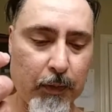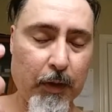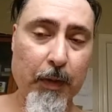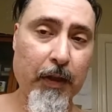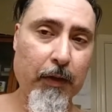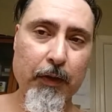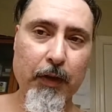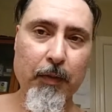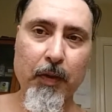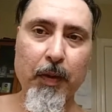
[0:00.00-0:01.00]
To me, there
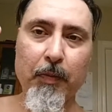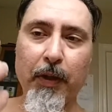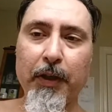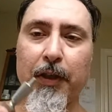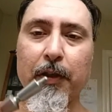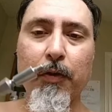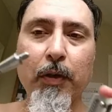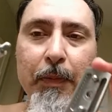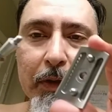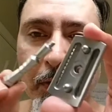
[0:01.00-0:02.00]
seems to be plenty of
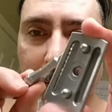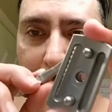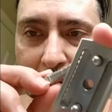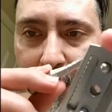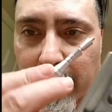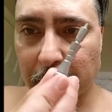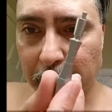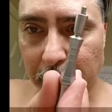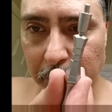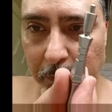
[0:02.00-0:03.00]
grip. It's a matte
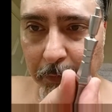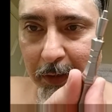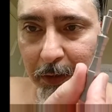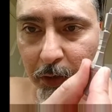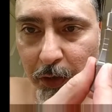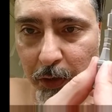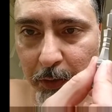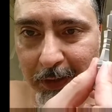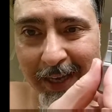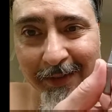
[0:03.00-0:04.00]
finish,
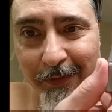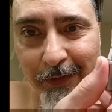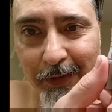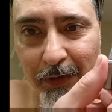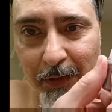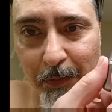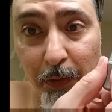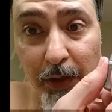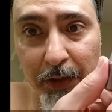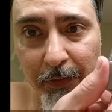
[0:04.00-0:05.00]
satin finish,
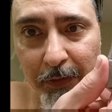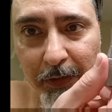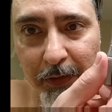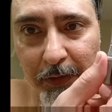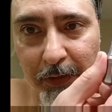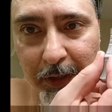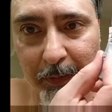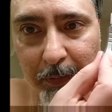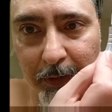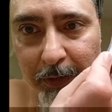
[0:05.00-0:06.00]
brushed finish
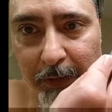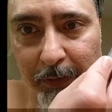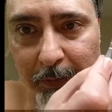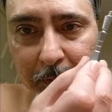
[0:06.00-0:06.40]
type look.